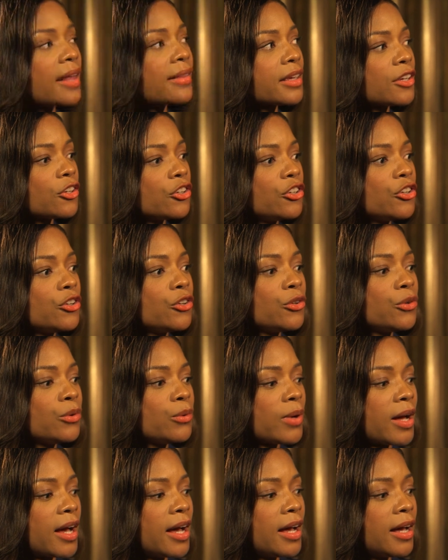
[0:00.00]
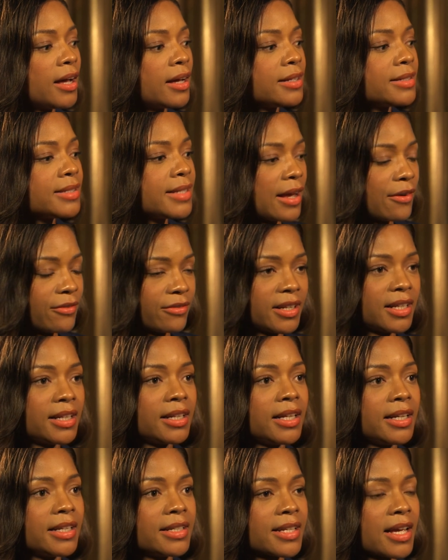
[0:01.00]
I think you uh,
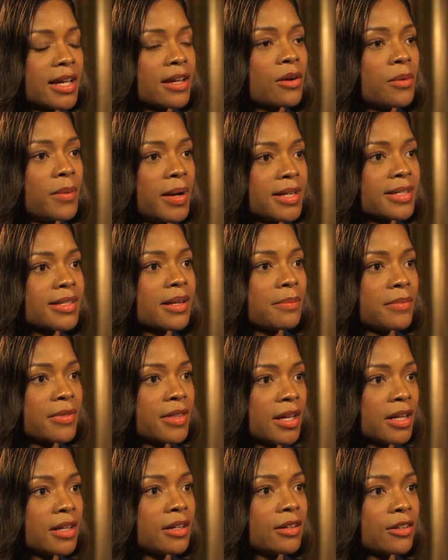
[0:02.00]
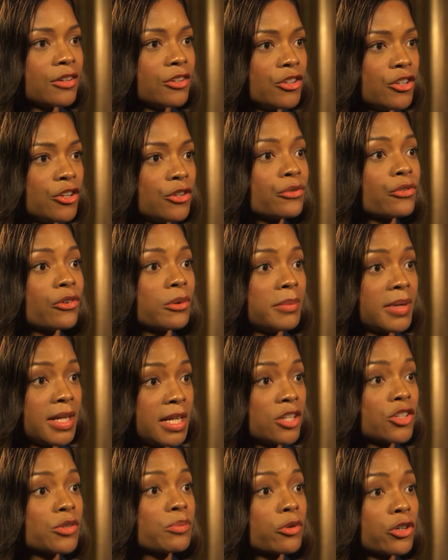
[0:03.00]
definitely take away something new from
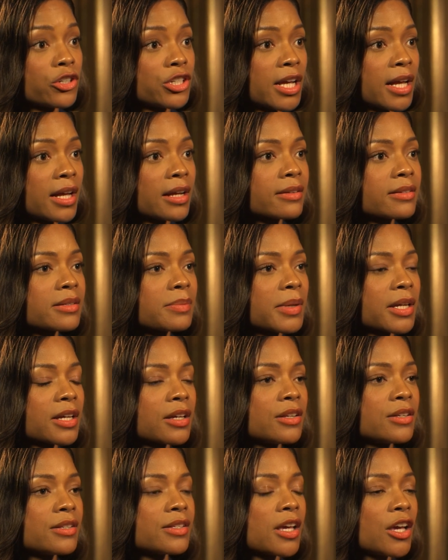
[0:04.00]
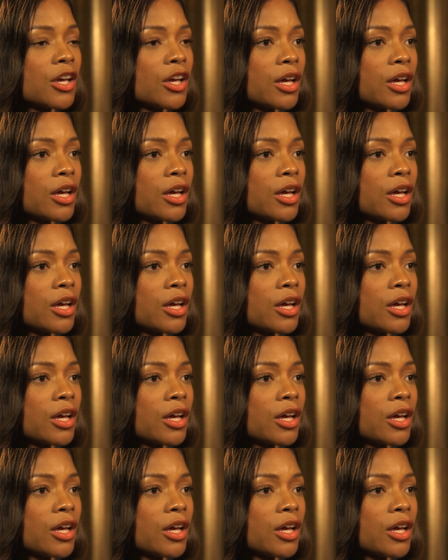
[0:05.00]
each project because